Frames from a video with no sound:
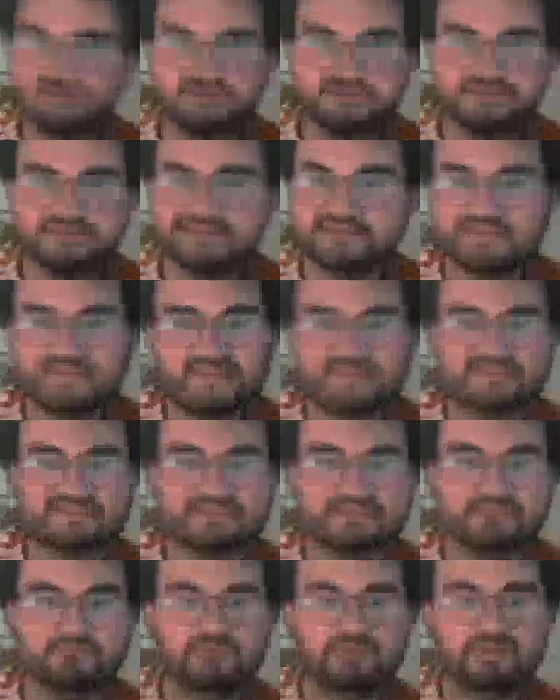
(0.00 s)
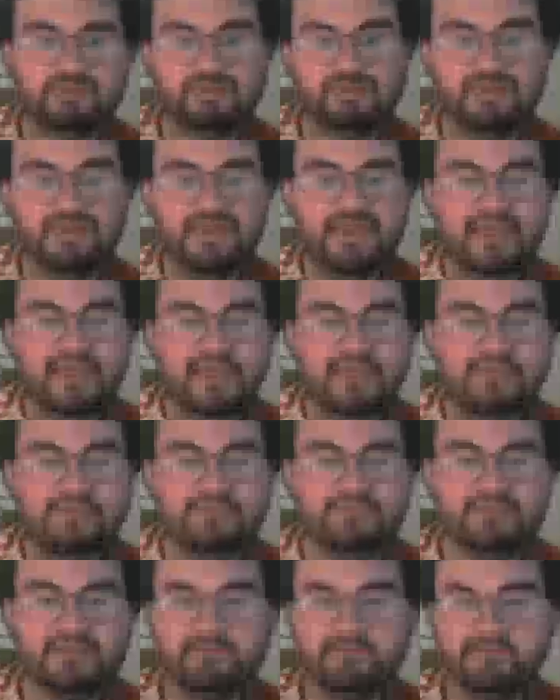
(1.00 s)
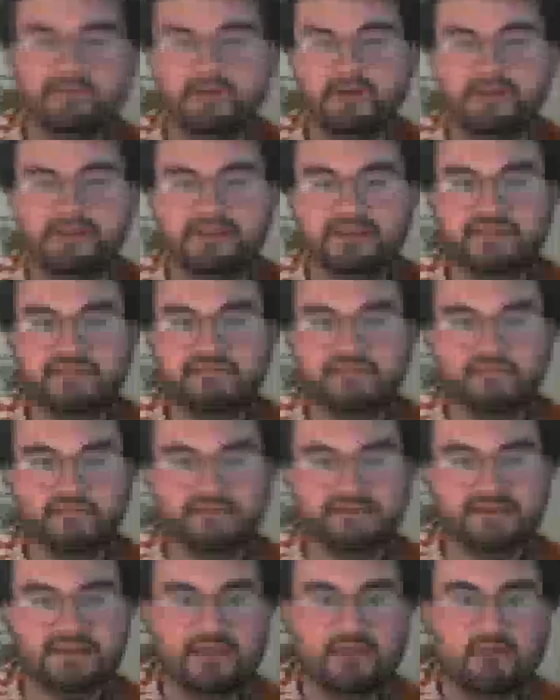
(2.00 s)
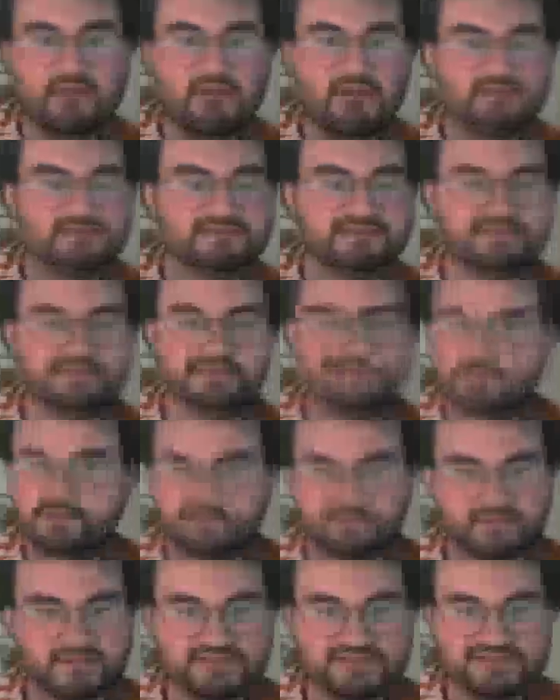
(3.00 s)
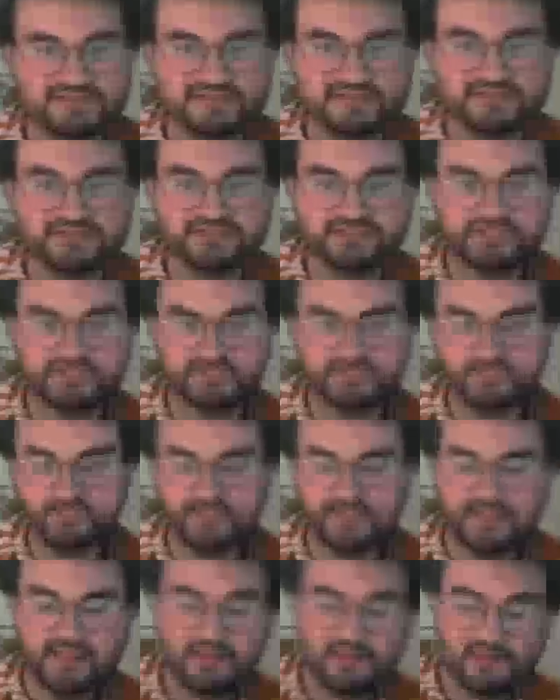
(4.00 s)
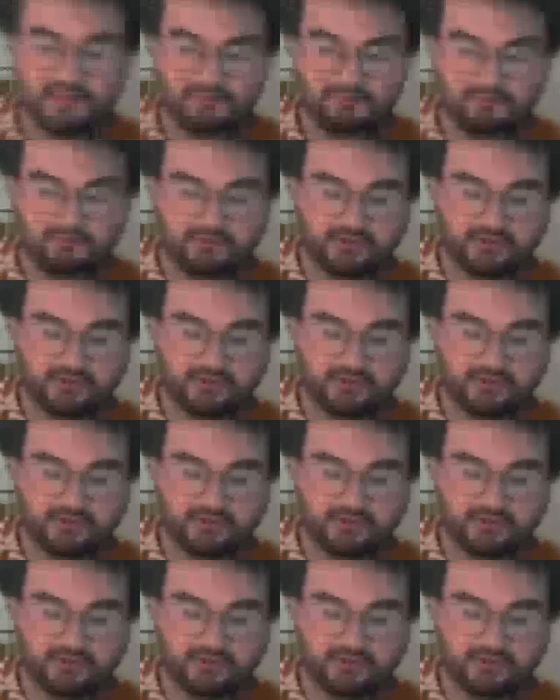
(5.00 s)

the exact same way, and we have people voting right now on some sort of legislation. I will go